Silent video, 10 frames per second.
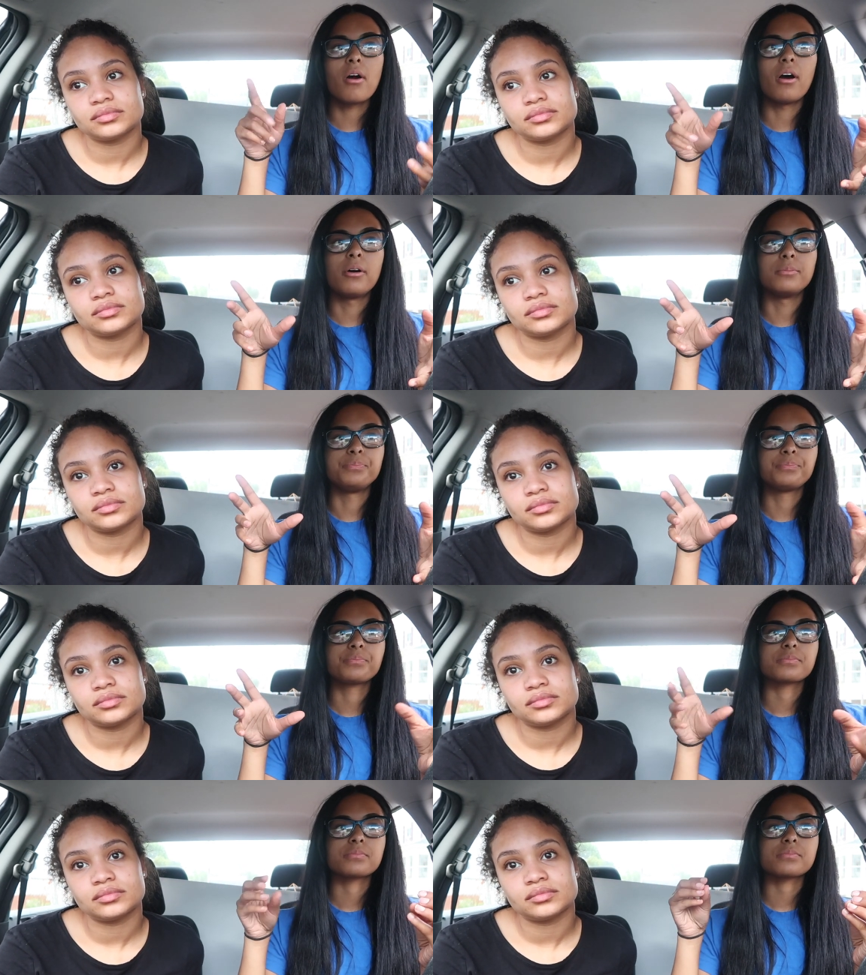Speaker 1: Um,
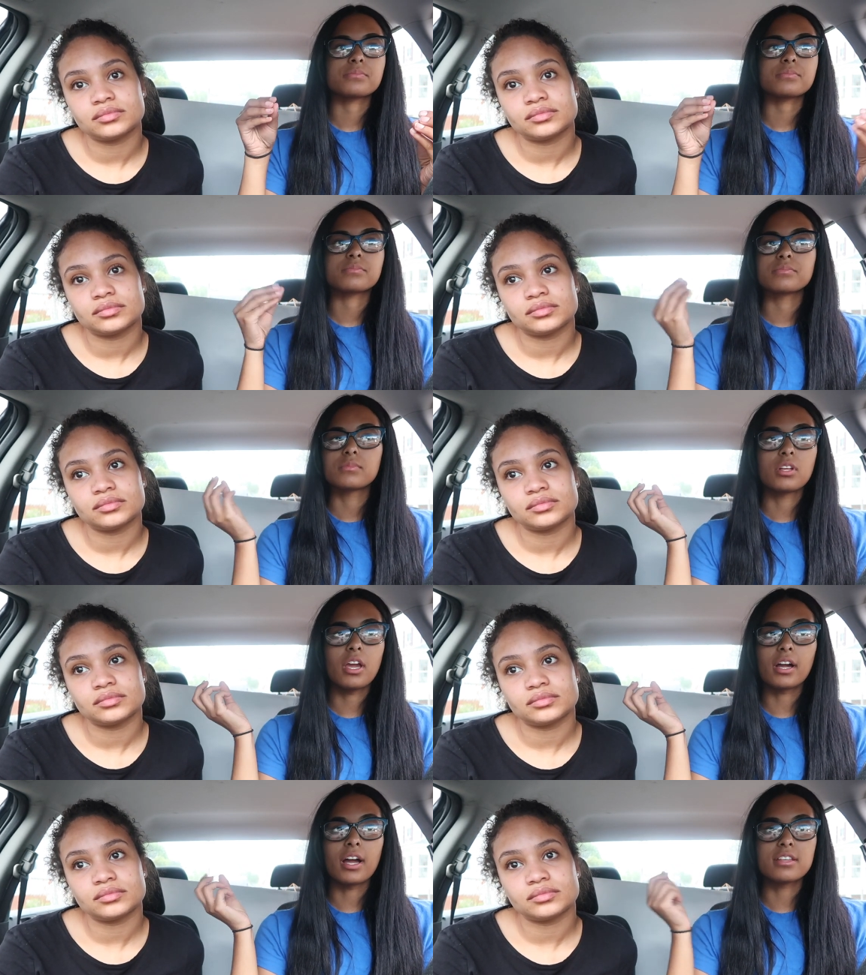
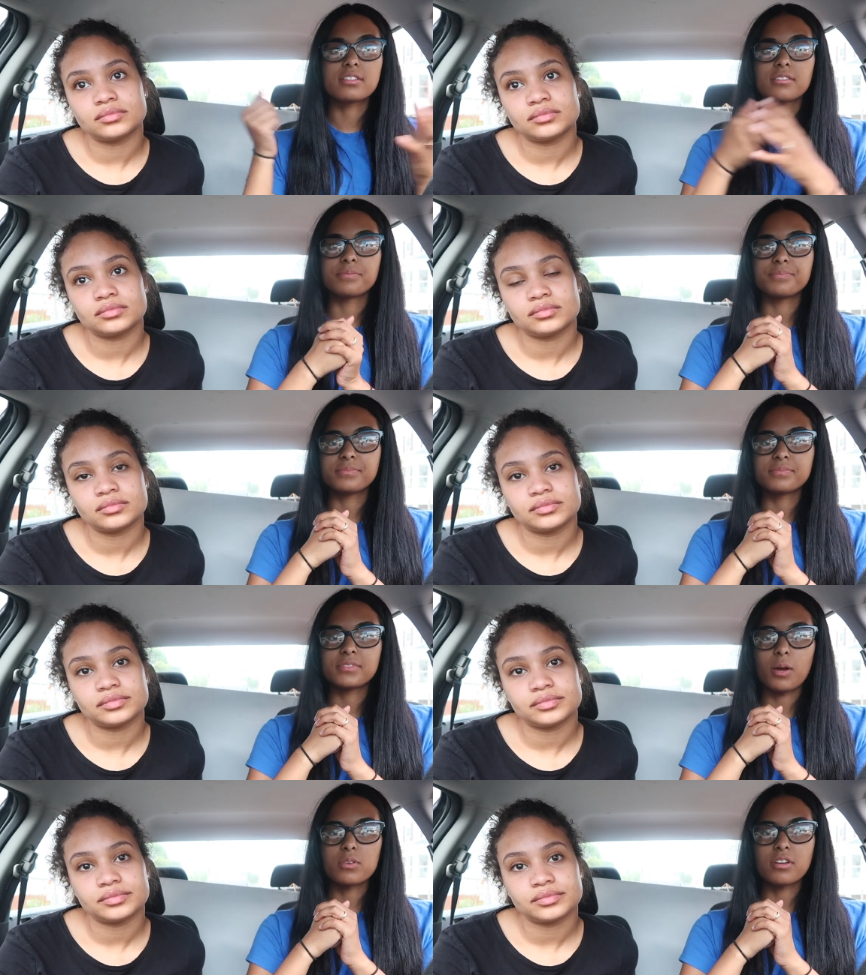yeah guys
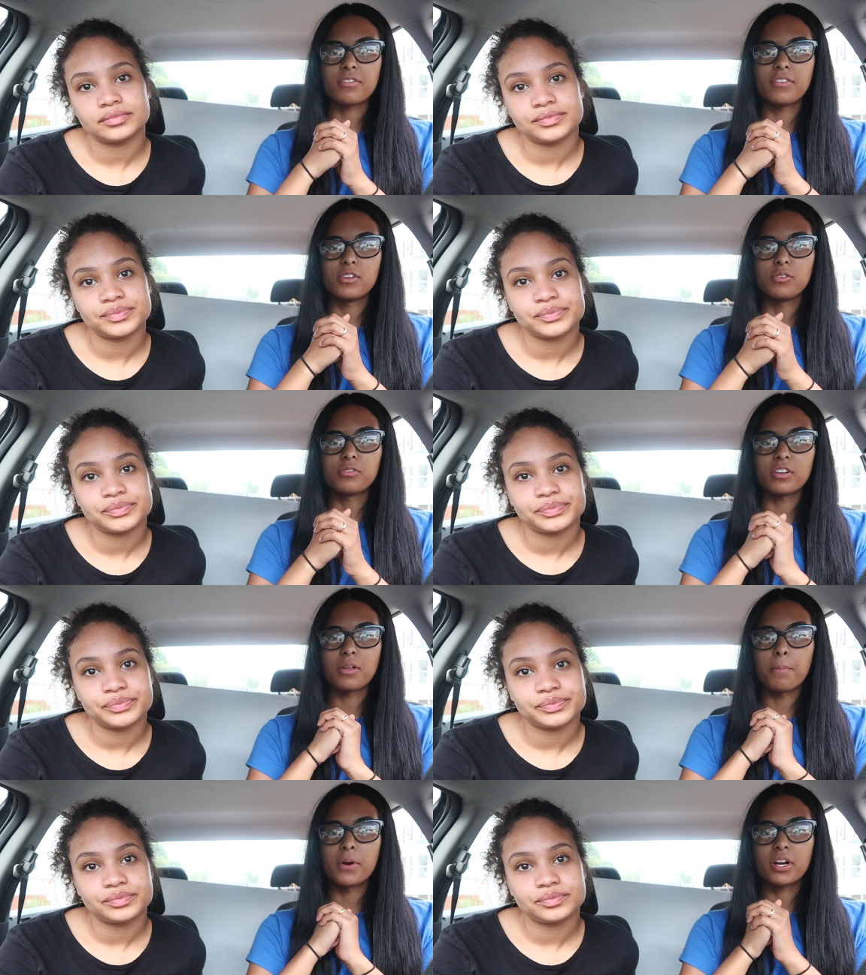that was our review for
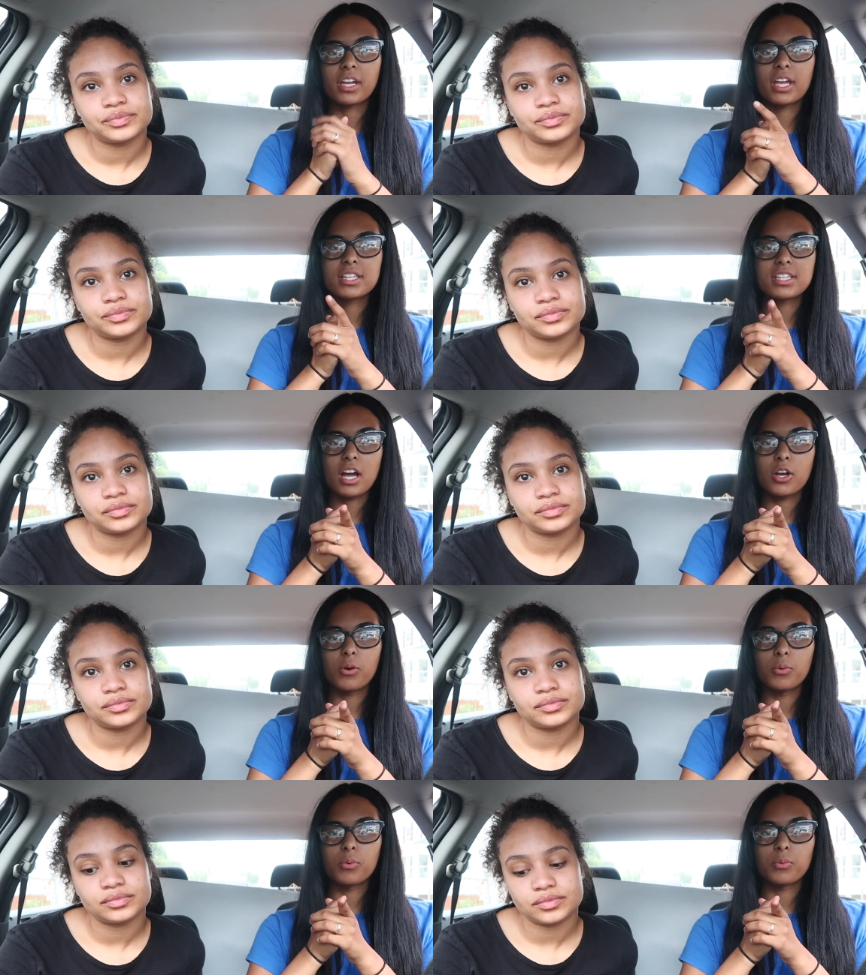the burger king
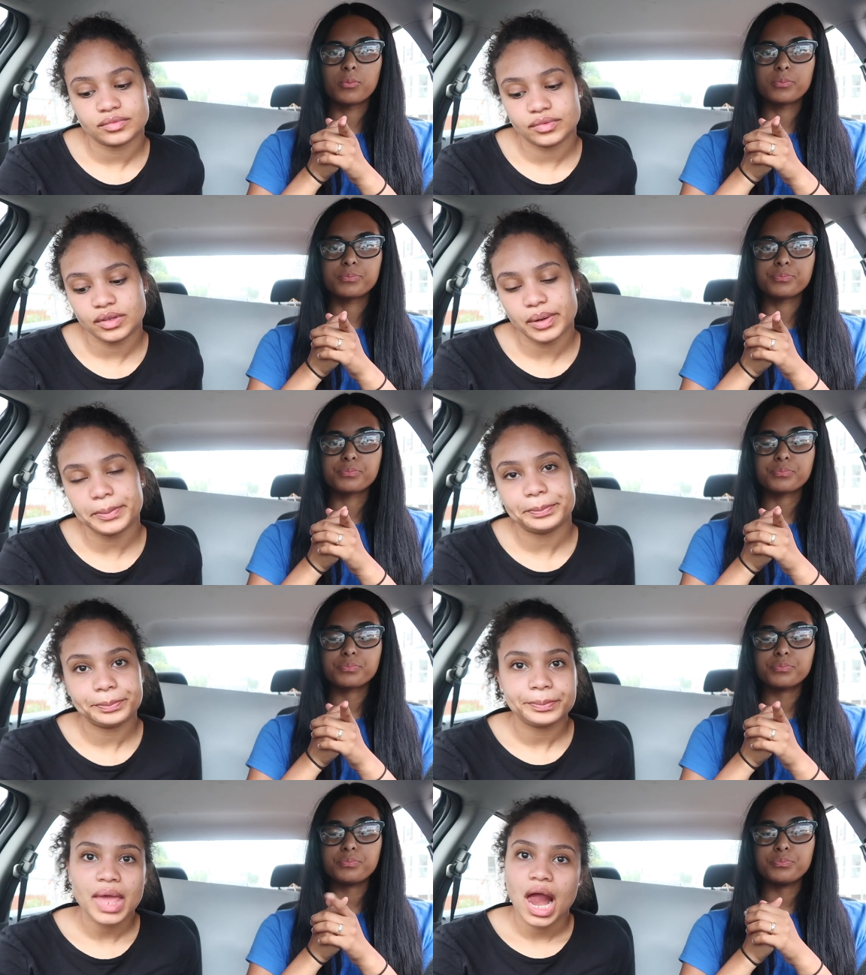taco
Speaker 2: yep
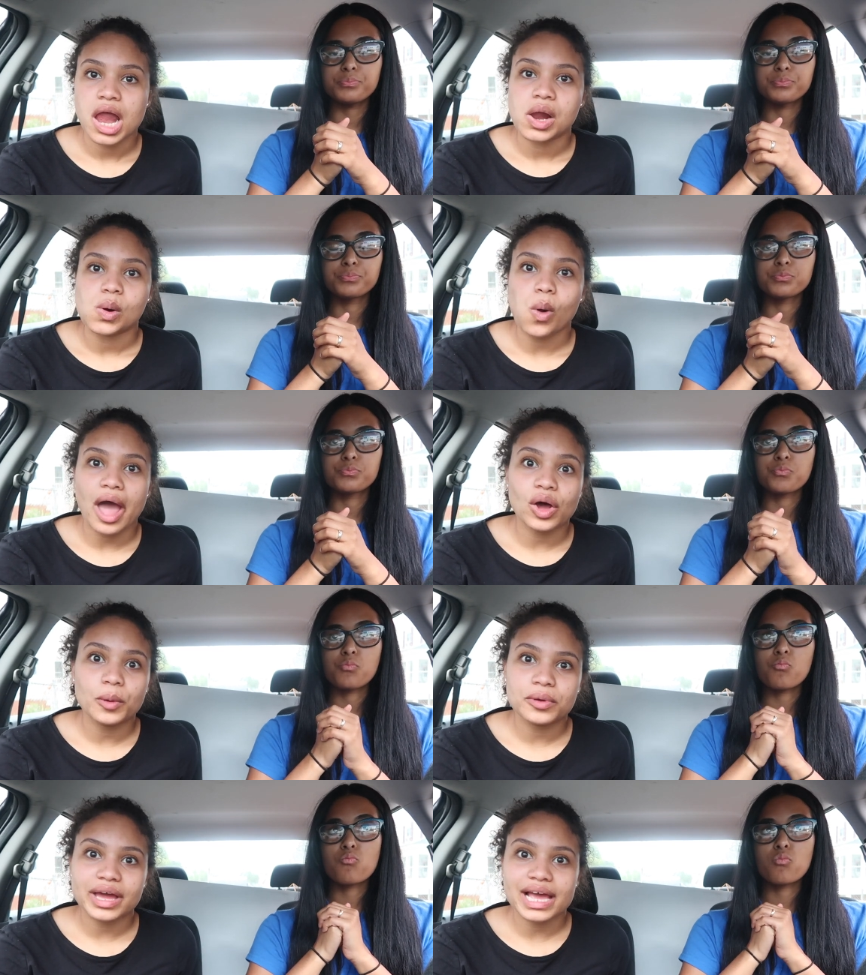well i
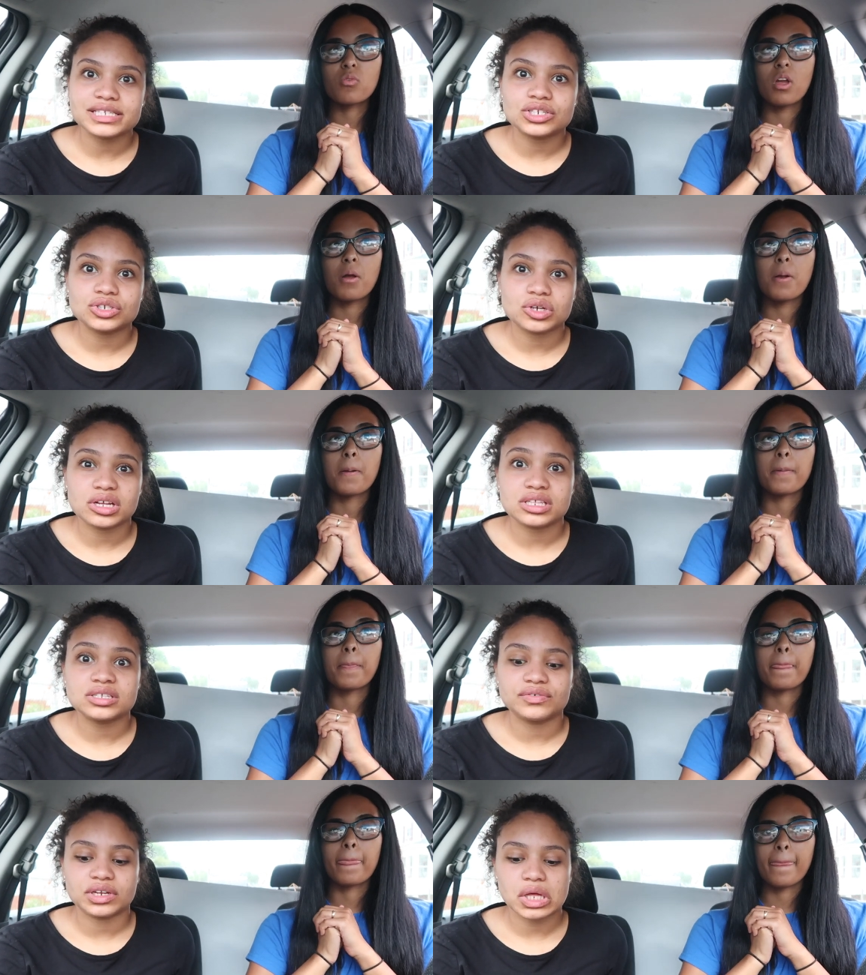hope you guys enjoyed
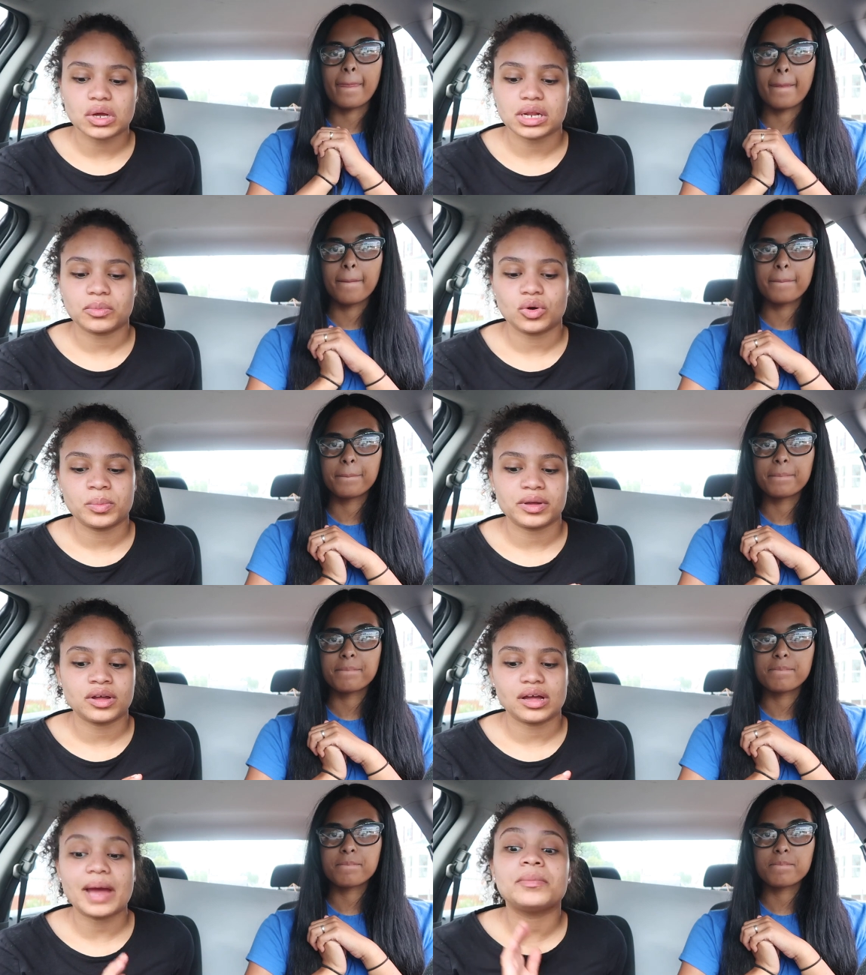this video and i'm hoping
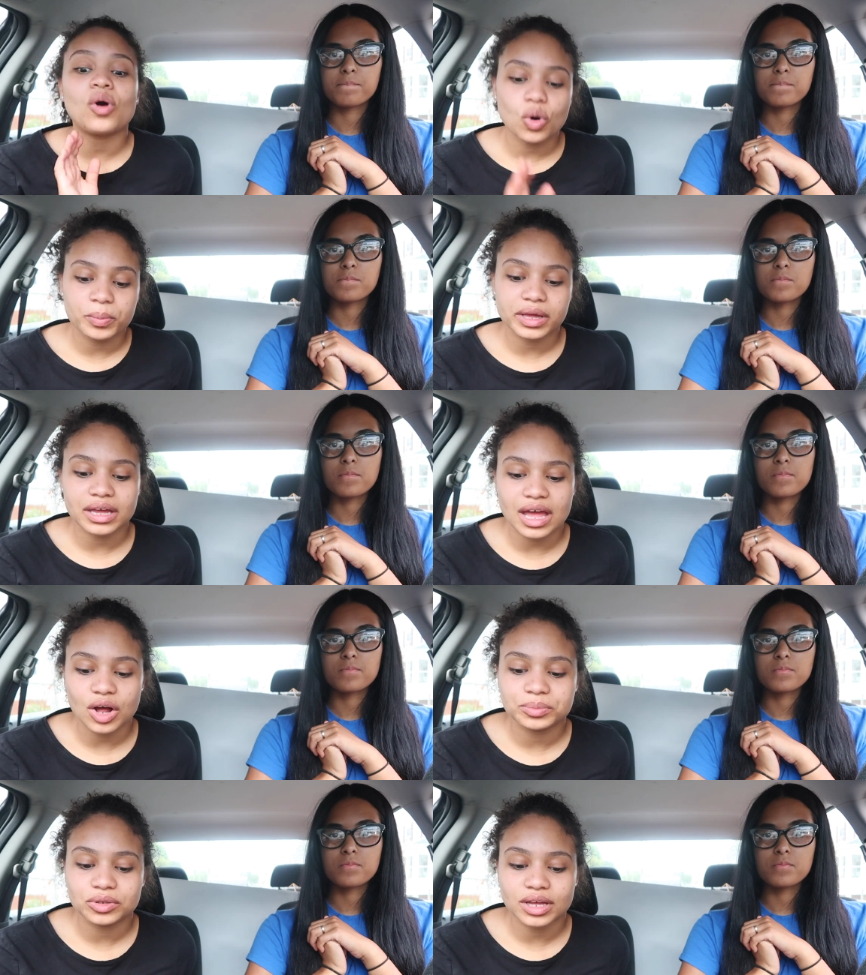i'm hoping it
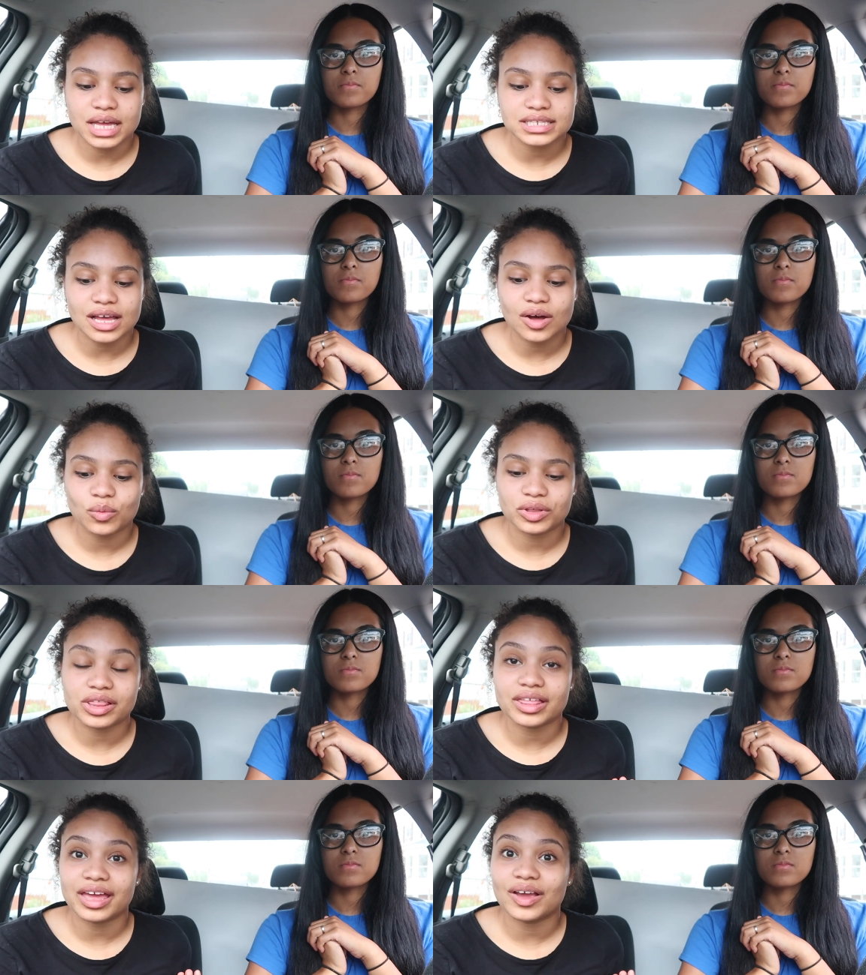helped you guys out
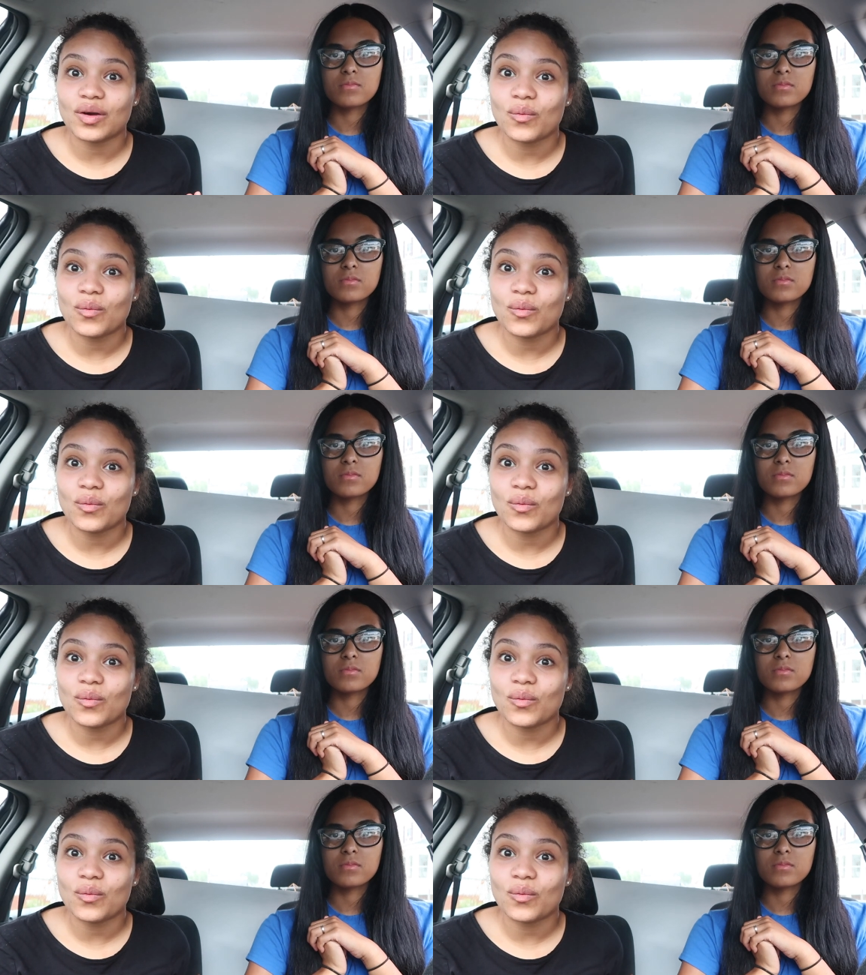with like